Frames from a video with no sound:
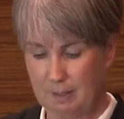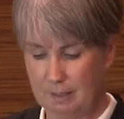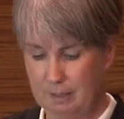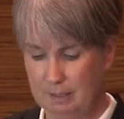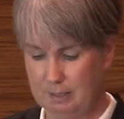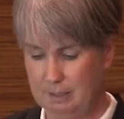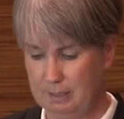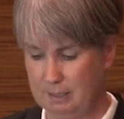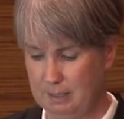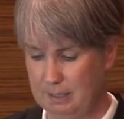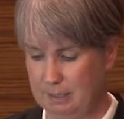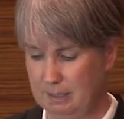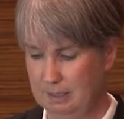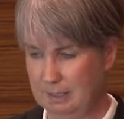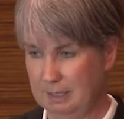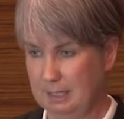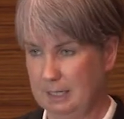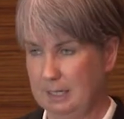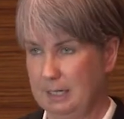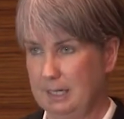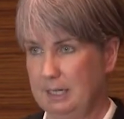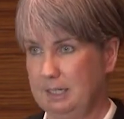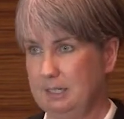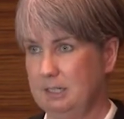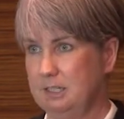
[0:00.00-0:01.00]
And then,
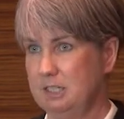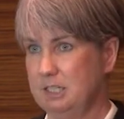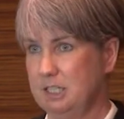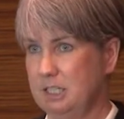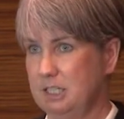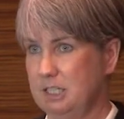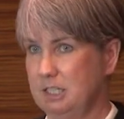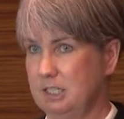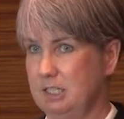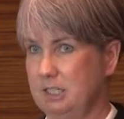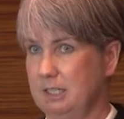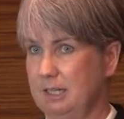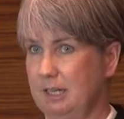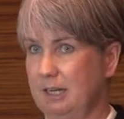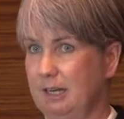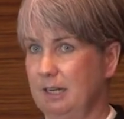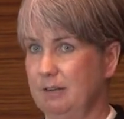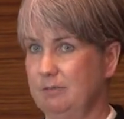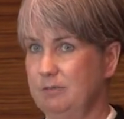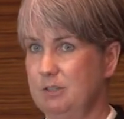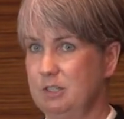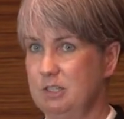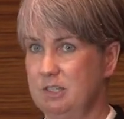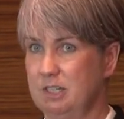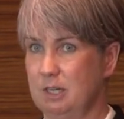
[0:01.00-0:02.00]
in addition to that,
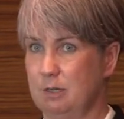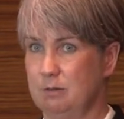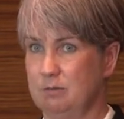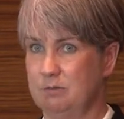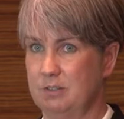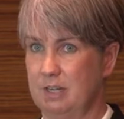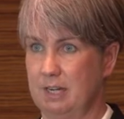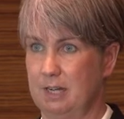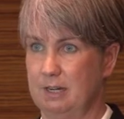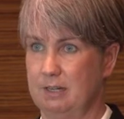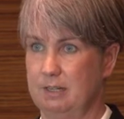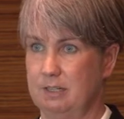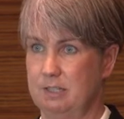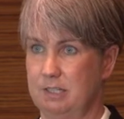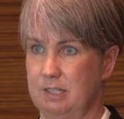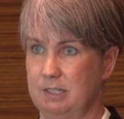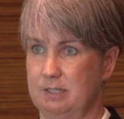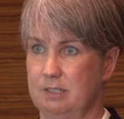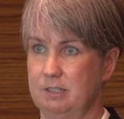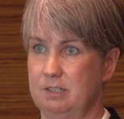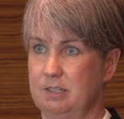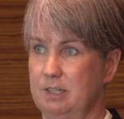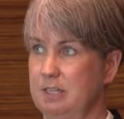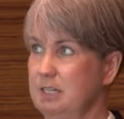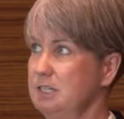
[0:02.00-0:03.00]
if you delve down into the
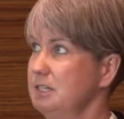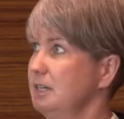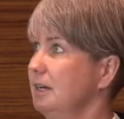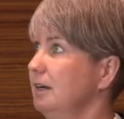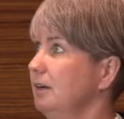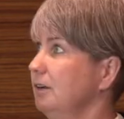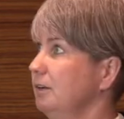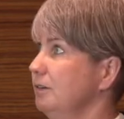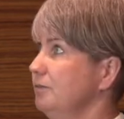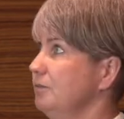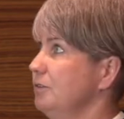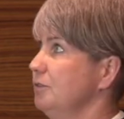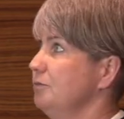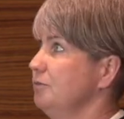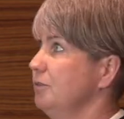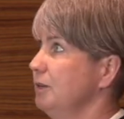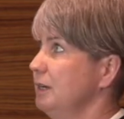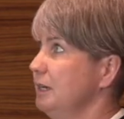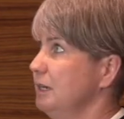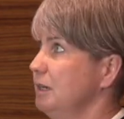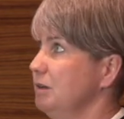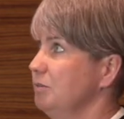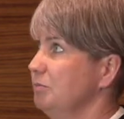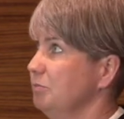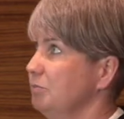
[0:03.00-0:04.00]
detail of the
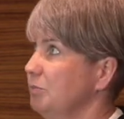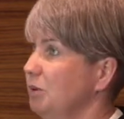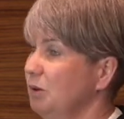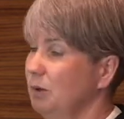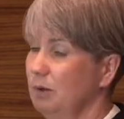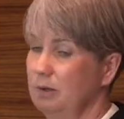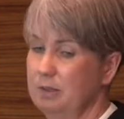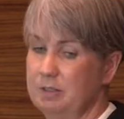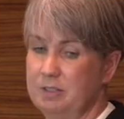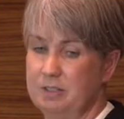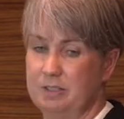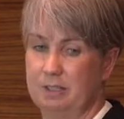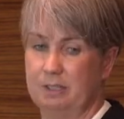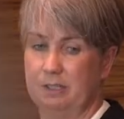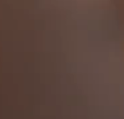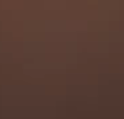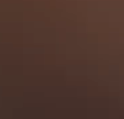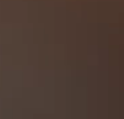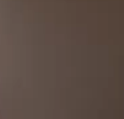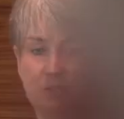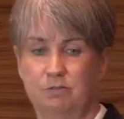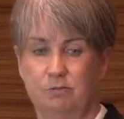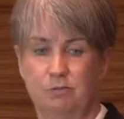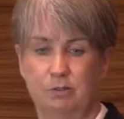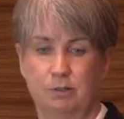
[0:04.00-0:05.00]
VM policy,
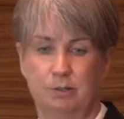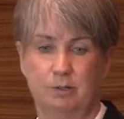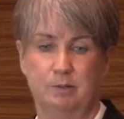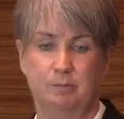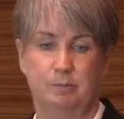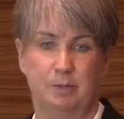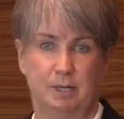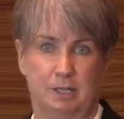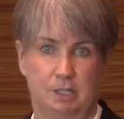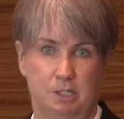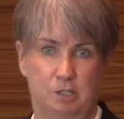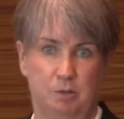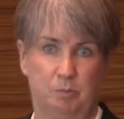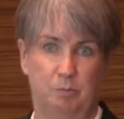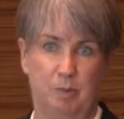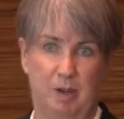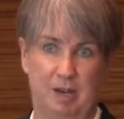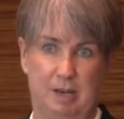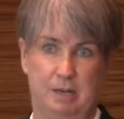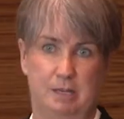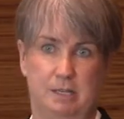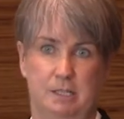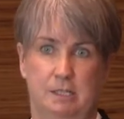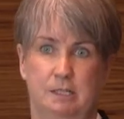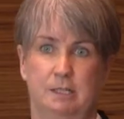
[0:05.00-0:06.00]
it's very much
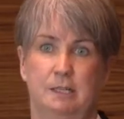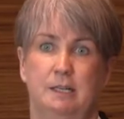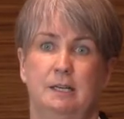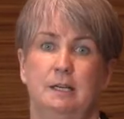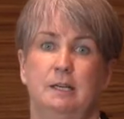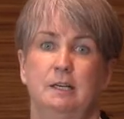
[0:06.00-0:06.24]
about